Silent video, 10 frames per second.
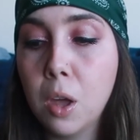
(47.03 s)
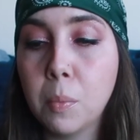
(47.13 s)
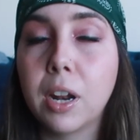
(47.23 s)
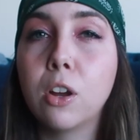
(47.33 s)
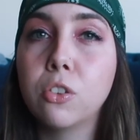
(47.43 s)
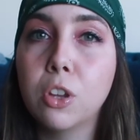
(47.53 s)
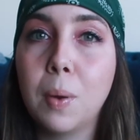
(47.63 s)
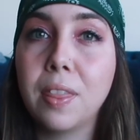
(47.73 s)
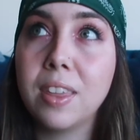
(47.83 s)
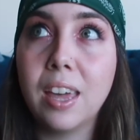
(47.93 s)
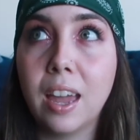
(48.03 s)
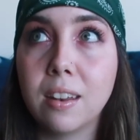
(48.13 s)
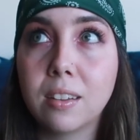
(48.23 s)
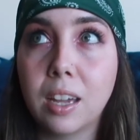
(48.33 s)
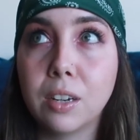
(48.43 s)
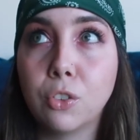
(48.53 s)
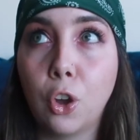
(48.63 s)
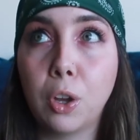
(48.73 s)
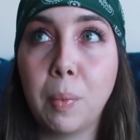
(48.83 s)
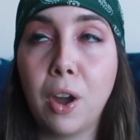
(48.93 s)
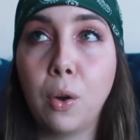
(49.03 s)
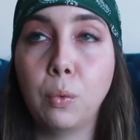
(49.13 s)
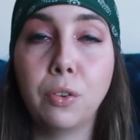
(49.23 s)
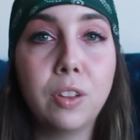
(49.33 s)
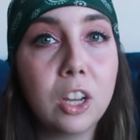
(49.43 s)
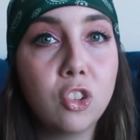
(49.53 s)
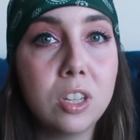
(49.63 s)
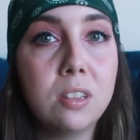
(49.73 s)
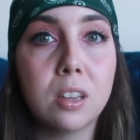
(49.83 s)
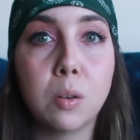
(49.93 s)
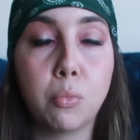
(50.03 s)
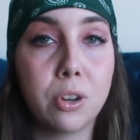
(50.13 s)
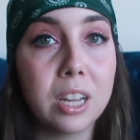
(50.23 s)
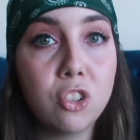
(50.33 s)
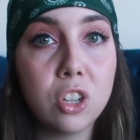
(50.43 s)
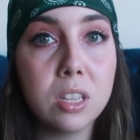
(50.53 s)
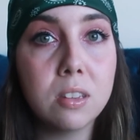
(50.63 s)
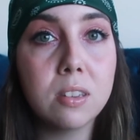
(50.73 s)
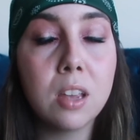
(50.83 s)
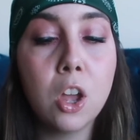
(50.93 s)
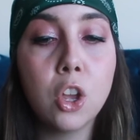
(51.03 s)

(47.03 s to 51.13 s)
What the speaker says: But I also at the end kind of talk about reflections and predictions.